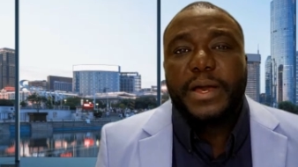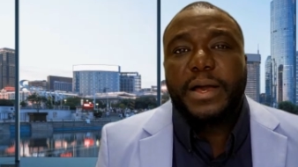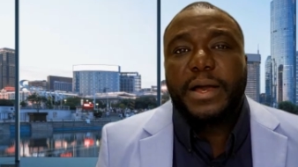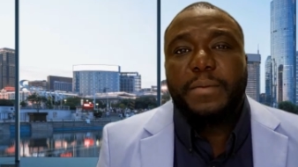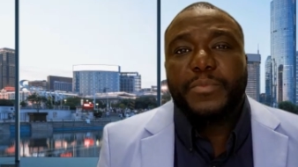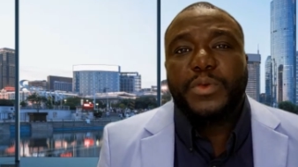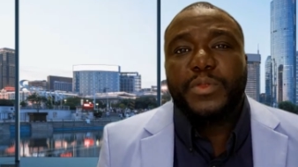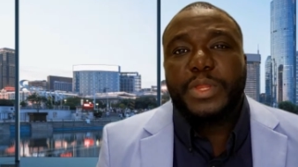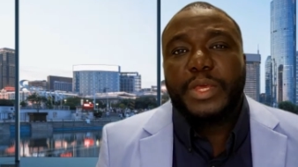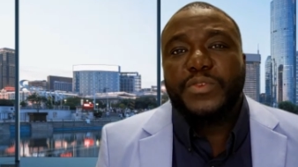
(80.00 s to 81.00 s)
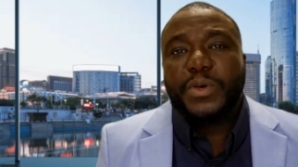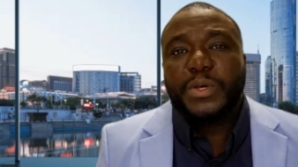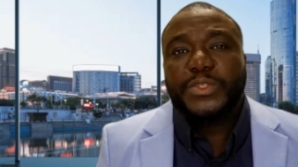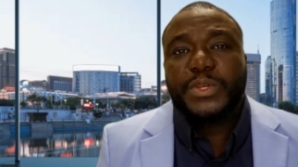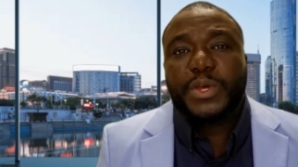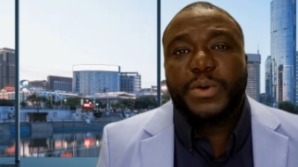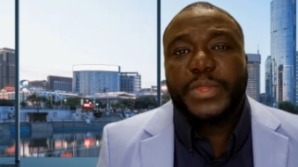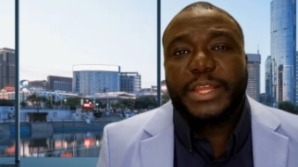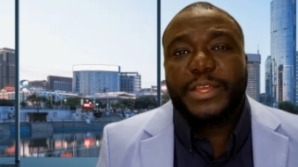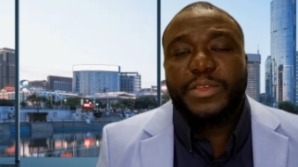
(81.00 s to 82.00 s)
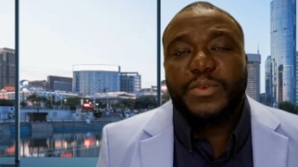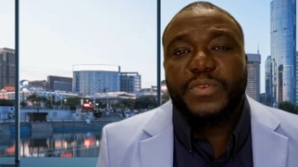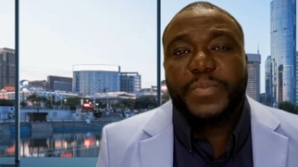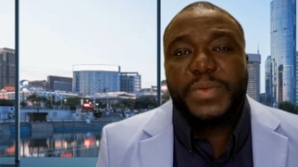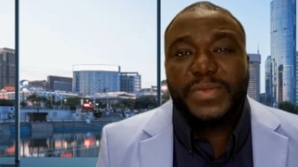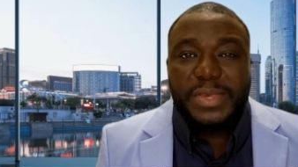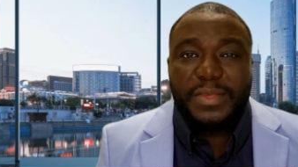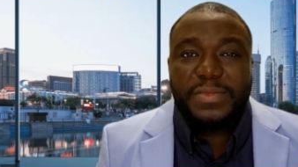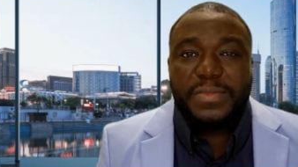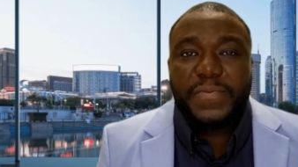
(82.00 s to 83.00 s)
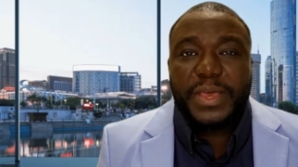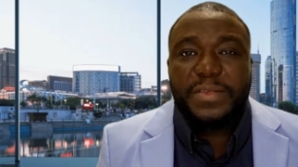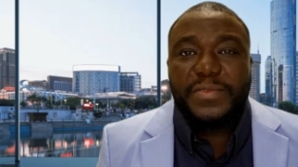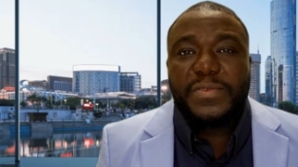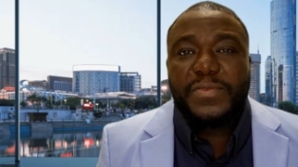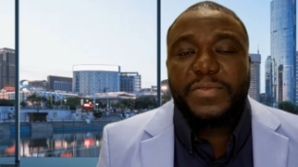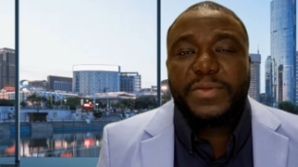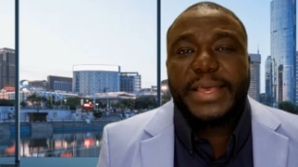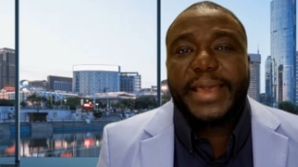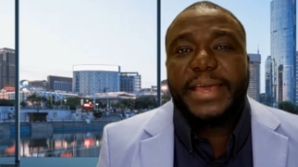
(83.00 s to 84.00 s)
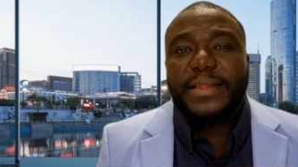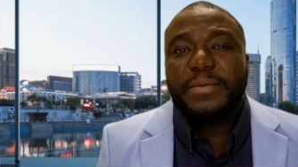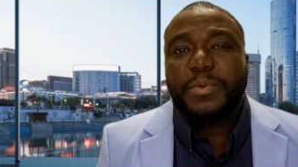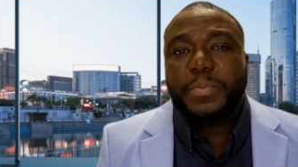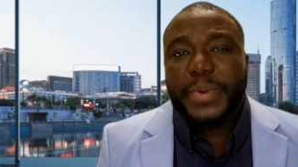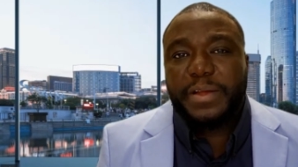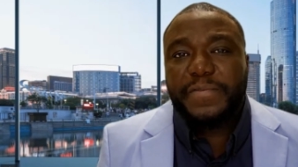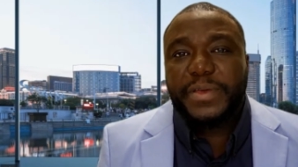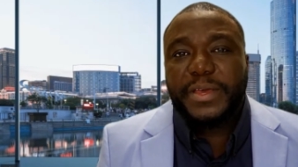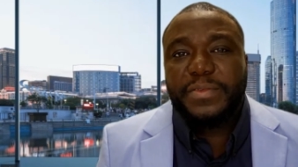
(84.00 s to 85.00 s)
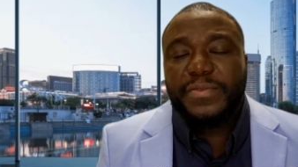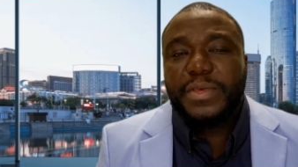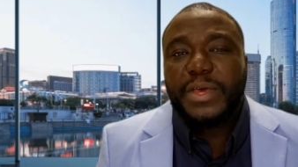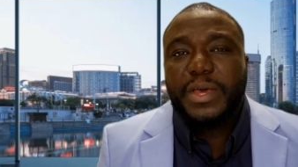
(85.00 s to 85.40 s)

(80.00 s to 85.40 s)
um, you need to also know that it used to be six phases till they added the prepare phase,